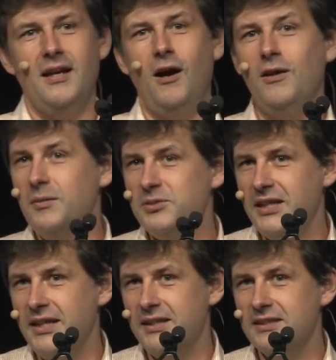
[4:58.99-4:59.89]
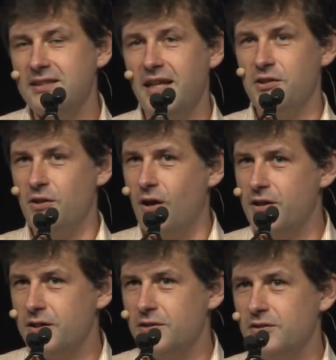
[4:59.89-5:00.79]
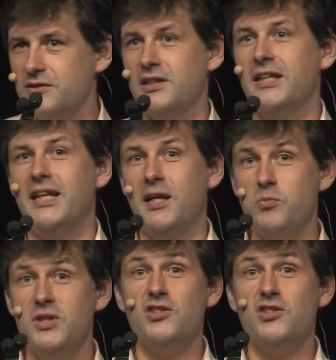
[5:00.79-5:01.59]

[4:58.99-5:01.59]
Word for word: All I'm saying is that your articles can be